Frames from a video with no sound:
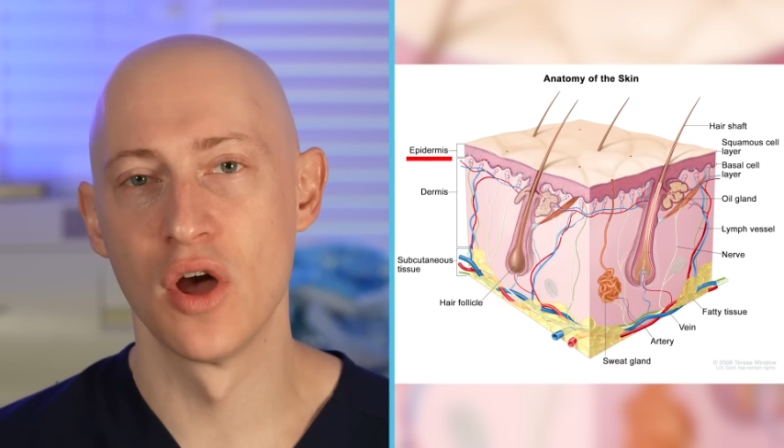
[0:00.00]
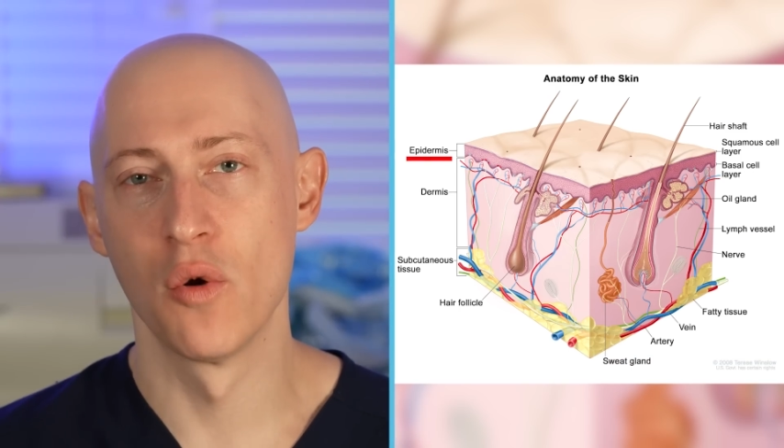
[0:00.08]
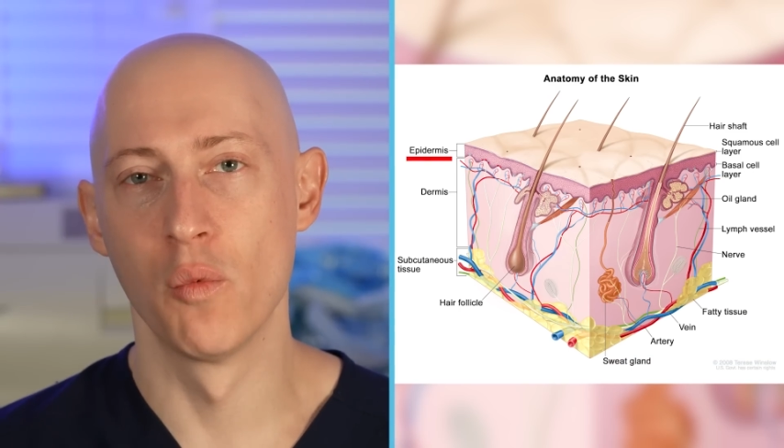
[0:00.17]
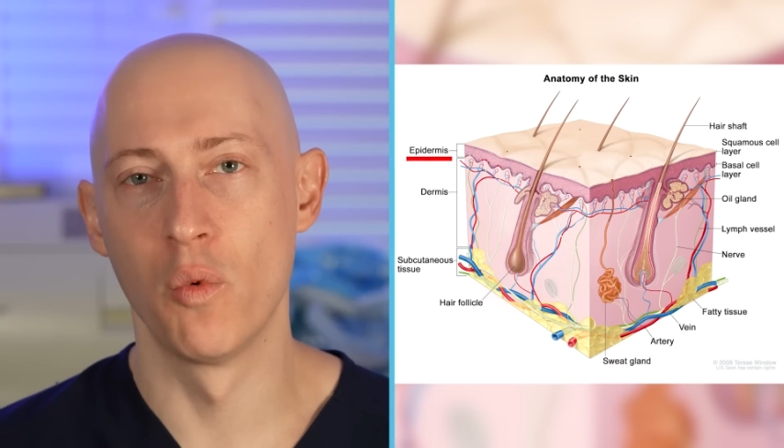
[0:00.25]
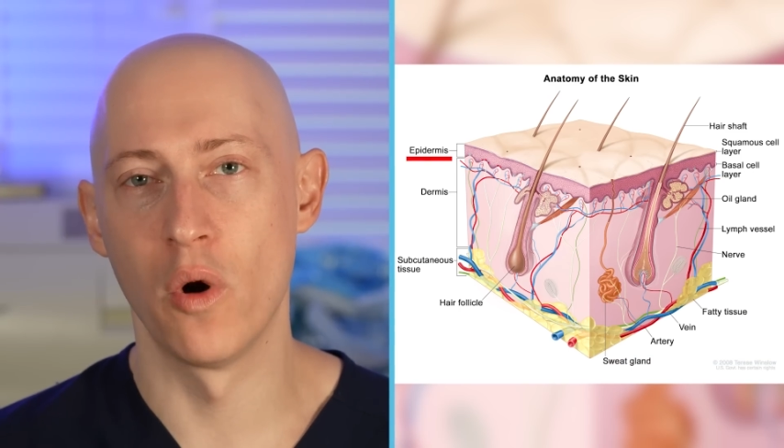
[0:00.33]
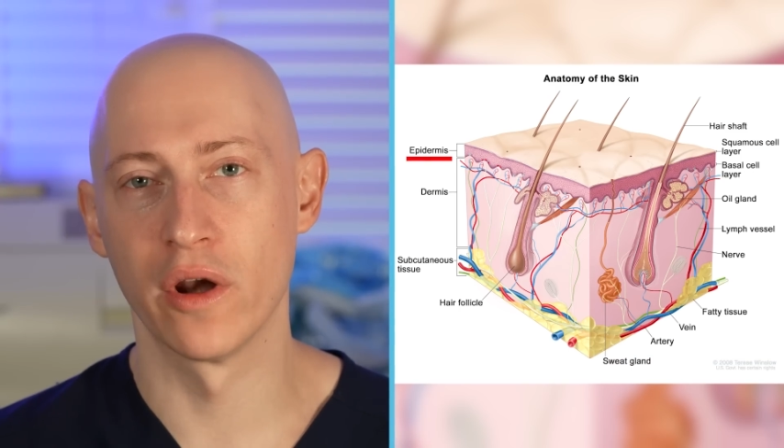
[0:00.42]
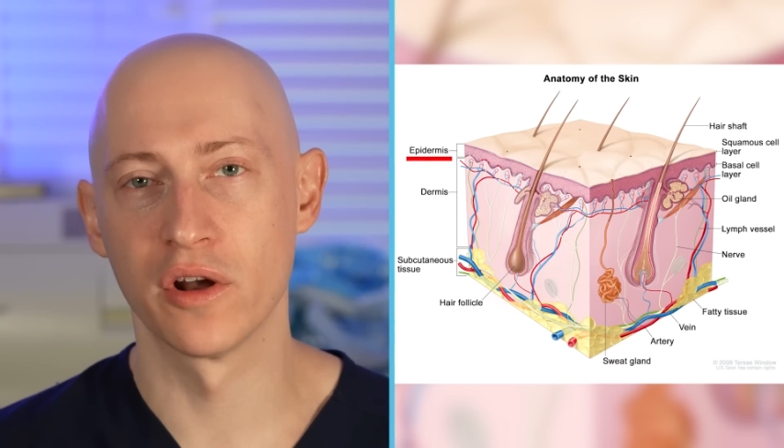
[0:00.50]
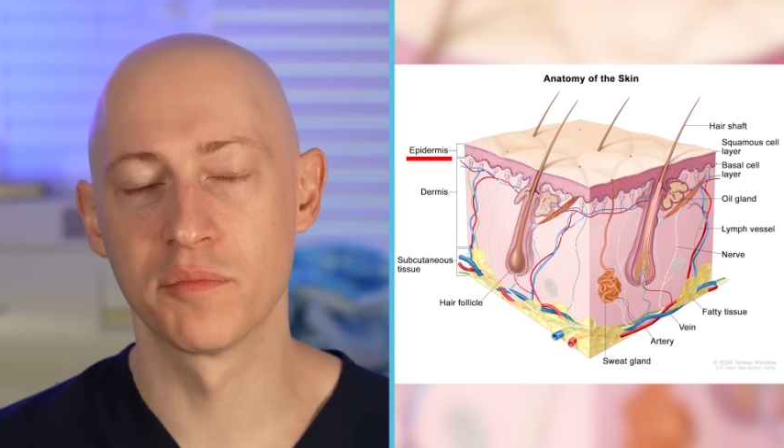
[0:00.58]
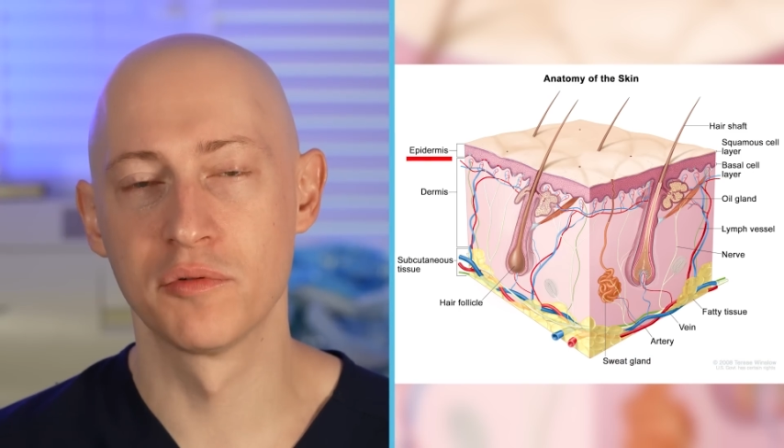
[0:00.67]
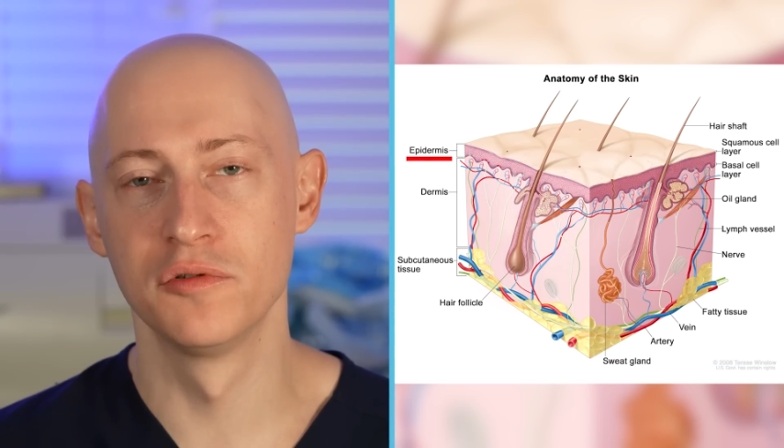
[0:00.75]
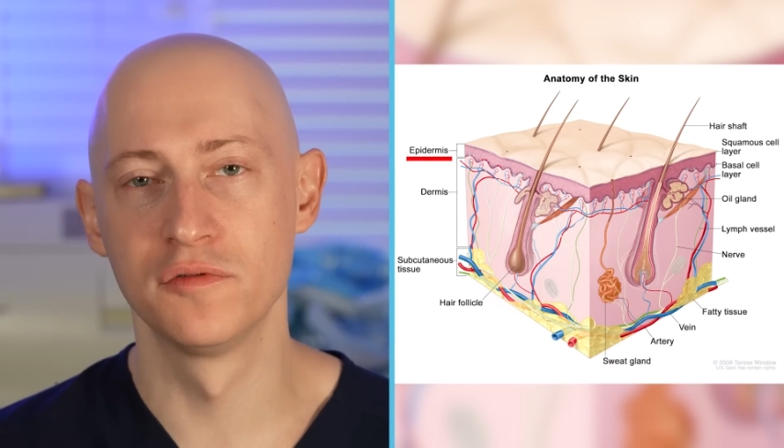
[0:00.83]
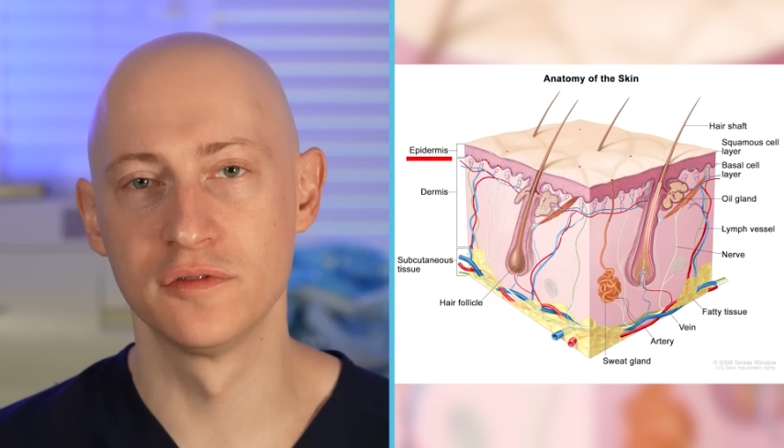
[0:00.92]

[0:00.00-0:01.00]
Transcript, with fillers: waterproof